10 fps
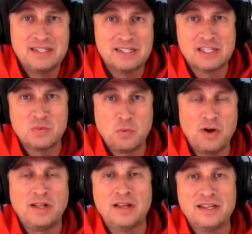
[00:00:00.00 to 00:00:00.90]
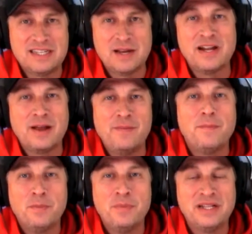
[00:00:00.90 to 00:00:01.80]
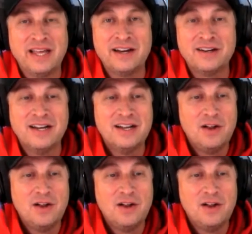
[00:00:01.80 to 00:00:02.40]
just to spoil a segment coming up a bit later.